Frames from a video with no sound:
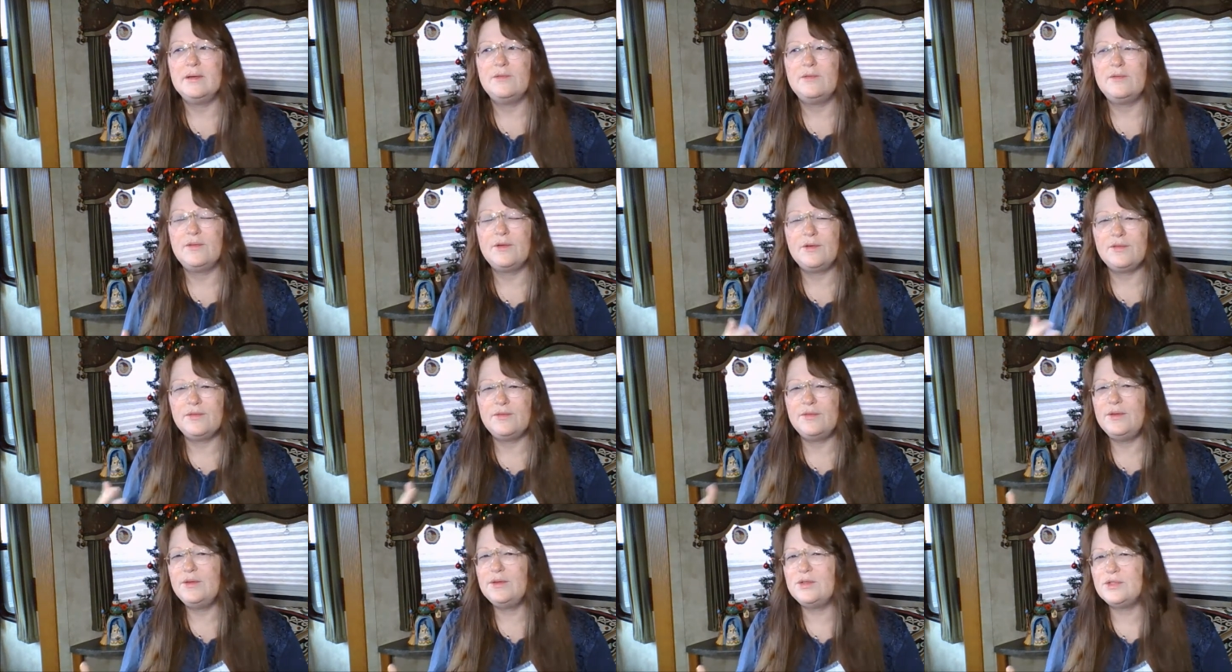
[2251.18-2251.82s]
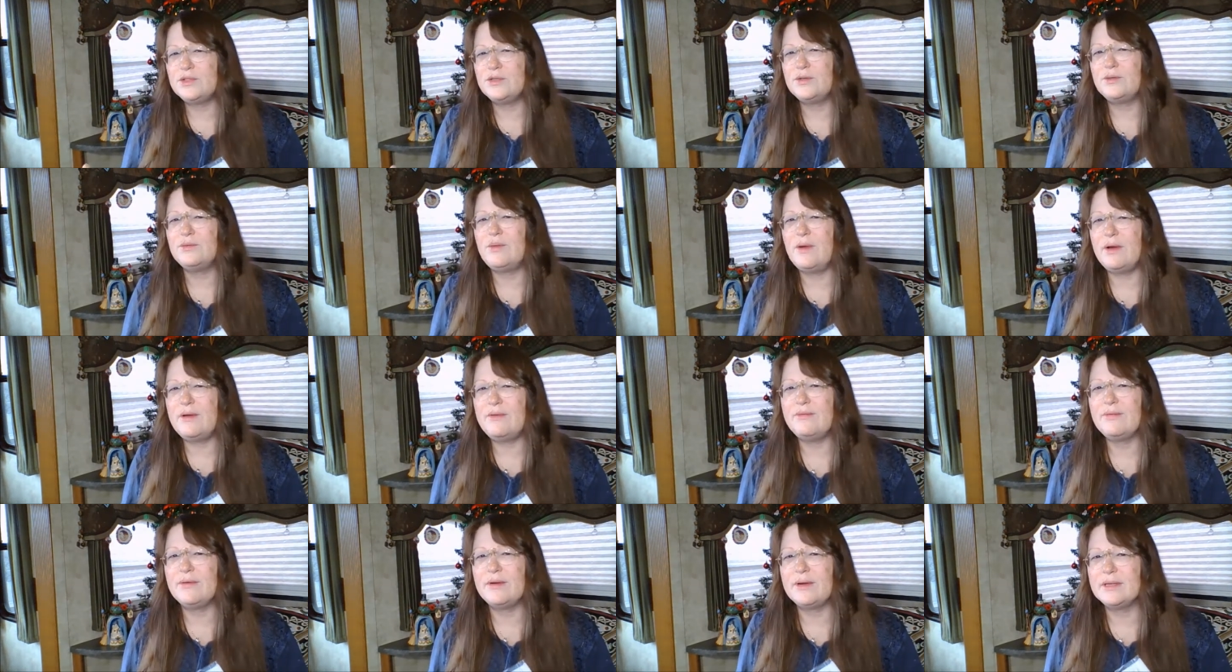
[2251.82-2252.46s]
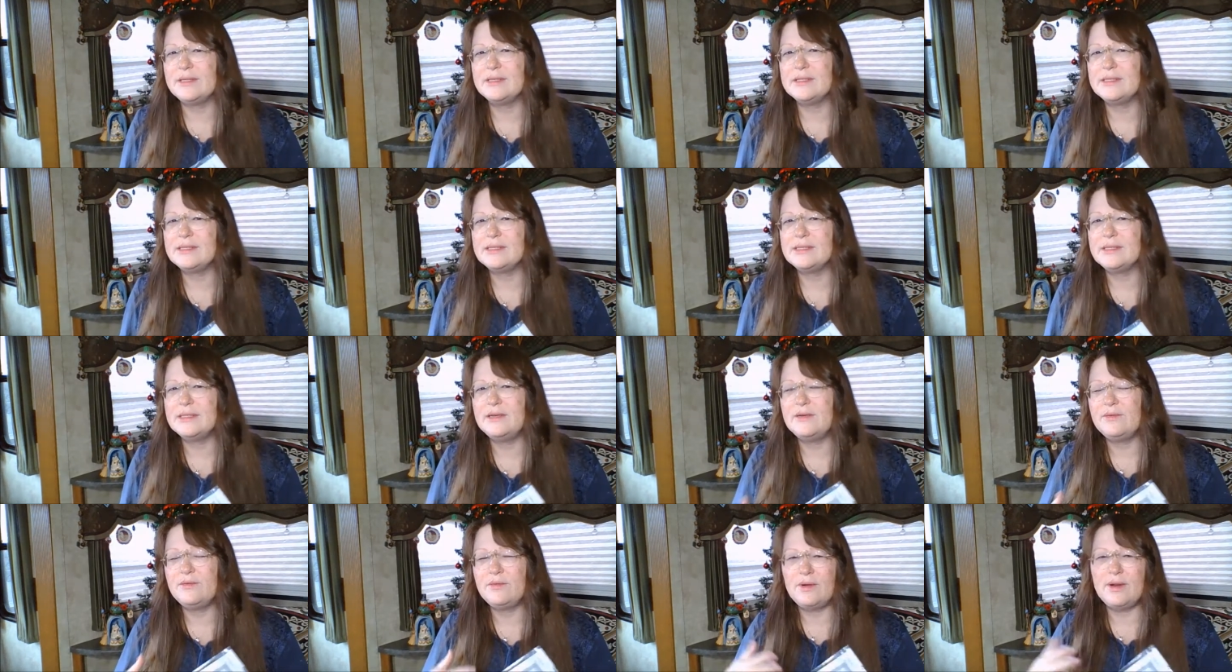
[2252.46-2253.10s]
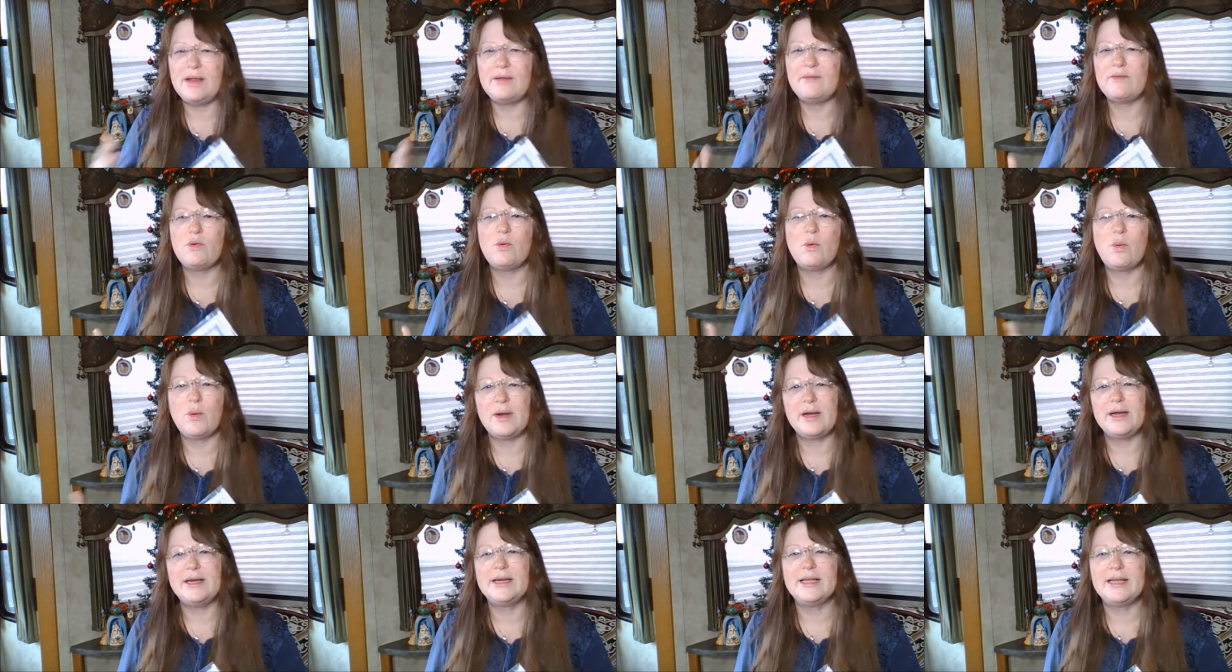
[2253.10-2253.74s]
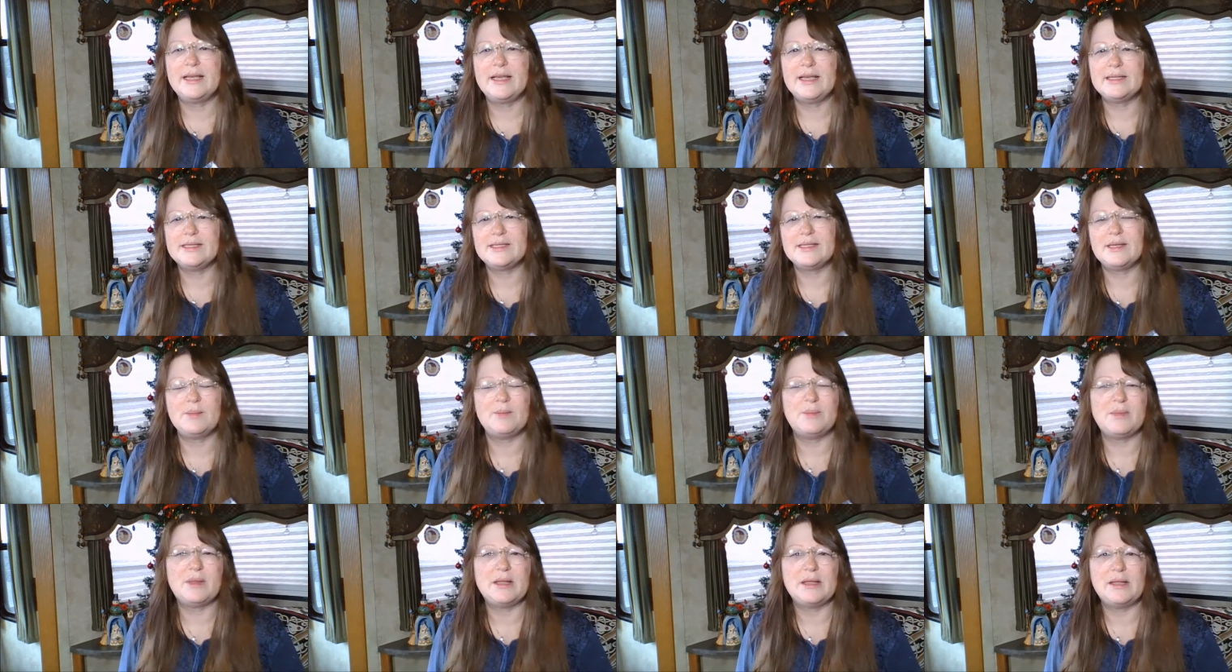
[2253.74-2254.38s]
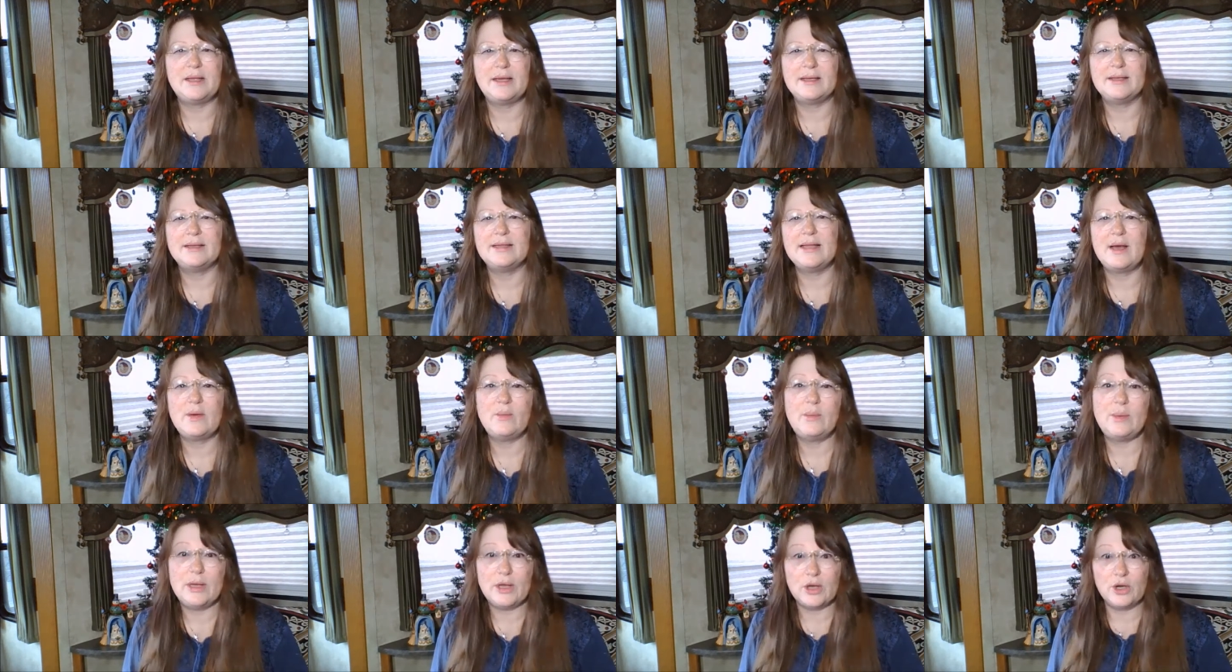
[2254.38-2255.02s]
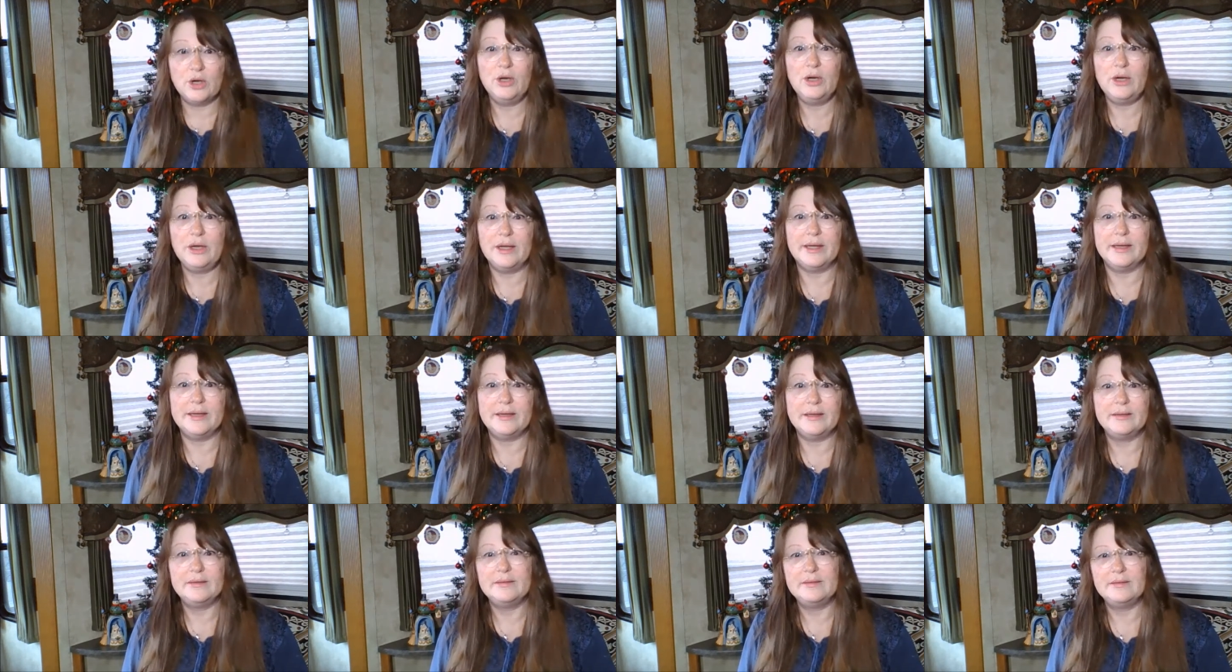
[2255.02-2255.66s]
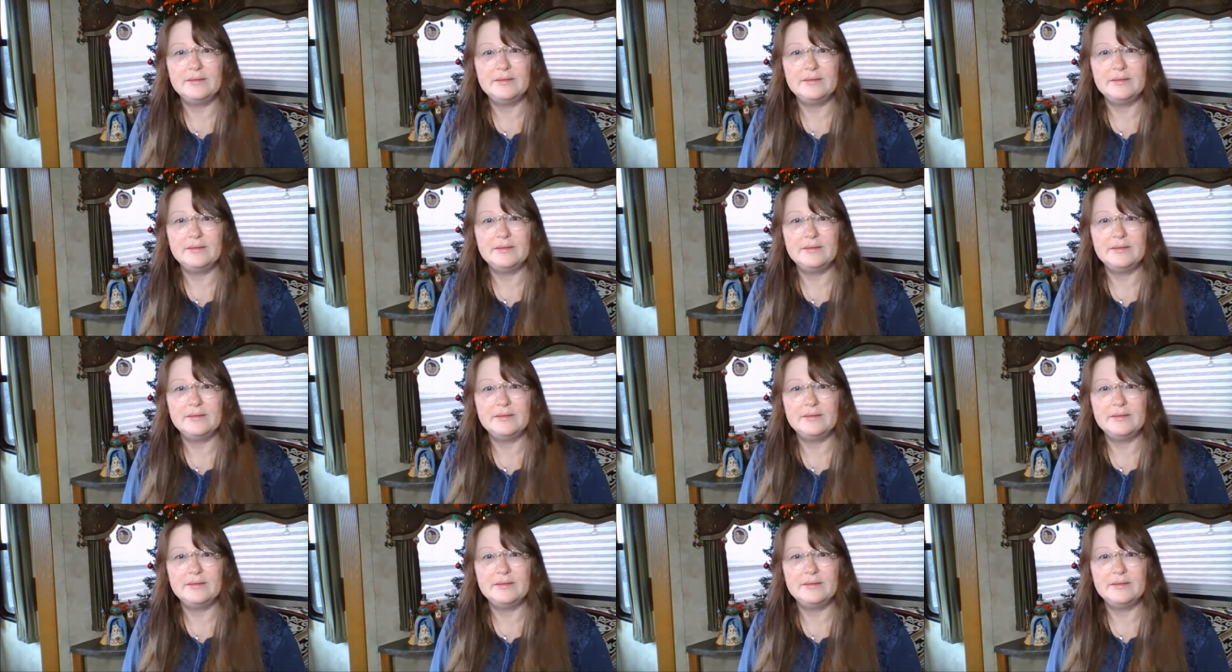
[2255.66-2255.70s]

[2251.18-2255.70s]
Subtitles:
for future reference, if we ever wanted to get something like that, we could,